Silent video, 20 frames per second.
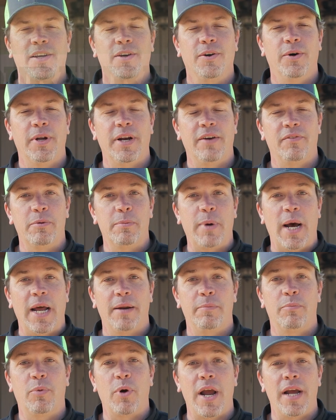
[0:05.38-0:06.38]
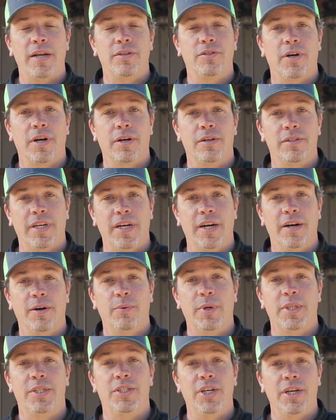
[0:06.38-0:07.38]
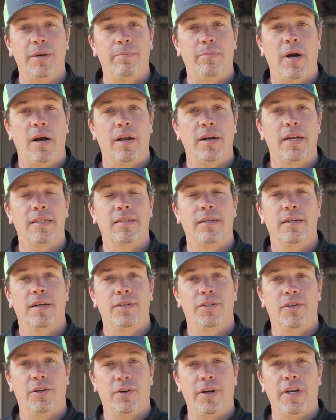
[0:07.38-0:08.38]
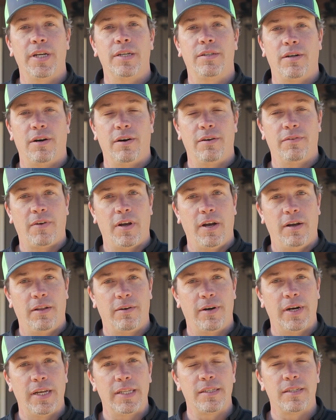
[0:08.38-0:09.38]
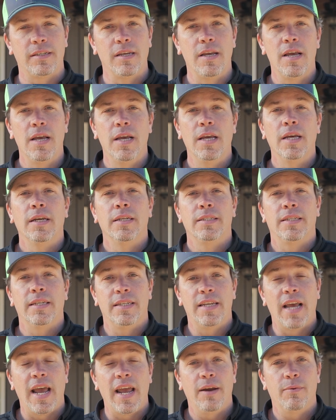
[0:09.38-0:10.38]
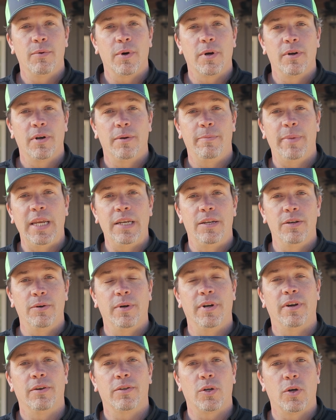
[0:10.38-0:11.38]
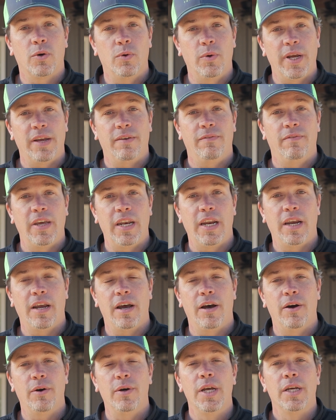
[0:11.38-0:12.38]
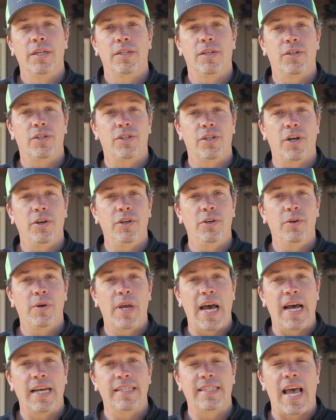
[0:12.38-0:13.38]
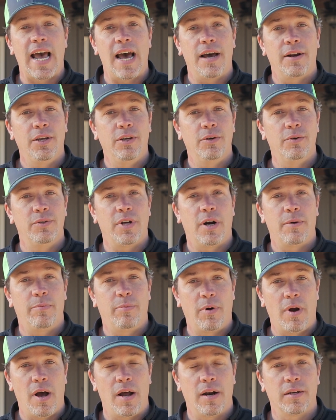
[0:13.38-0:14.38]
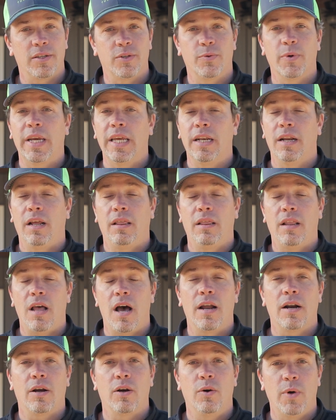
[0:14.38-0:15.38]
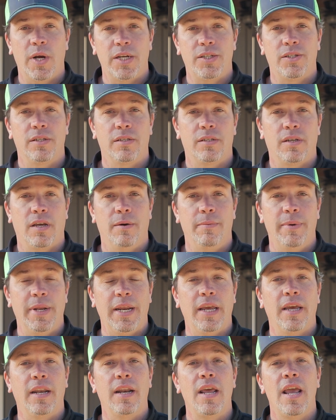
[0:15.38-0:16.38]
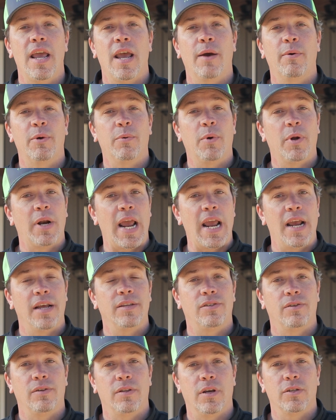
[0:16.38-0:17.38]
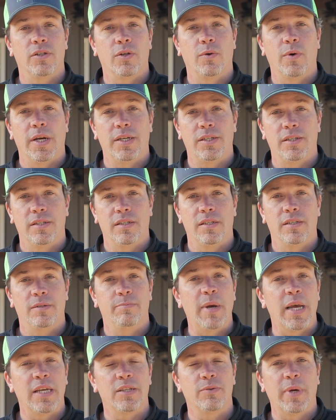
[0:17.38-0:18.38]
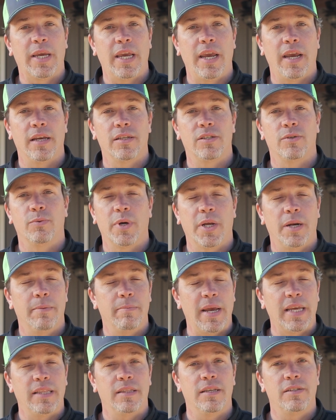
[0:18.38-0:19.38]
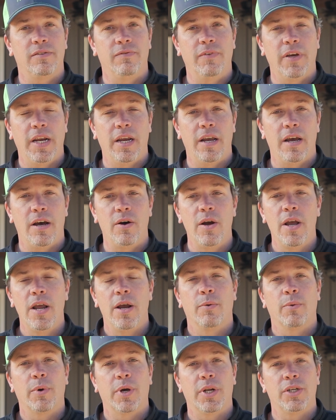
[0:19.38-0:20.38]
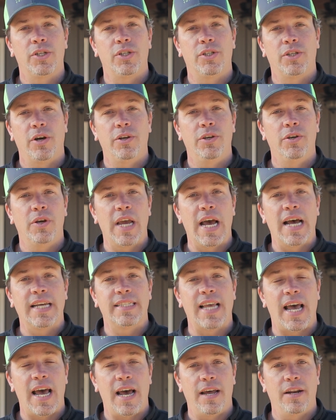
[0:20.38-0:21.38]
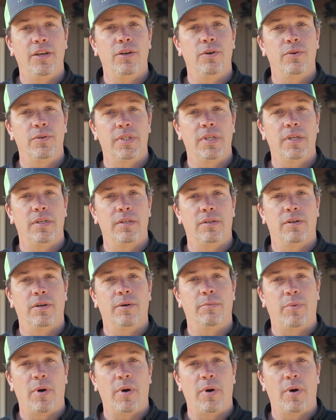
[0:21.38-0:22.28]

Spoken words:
it going, everybody? Brad Driggers here with Geoponics and Endurant Turf Colorants. Today we're going to be doing a quick video to show you guys how to use our products. We're getting a lot of questions coming in and we want to answer those questions as best we can. So we're going to make this video, we're going to show you guys how to use the Endurant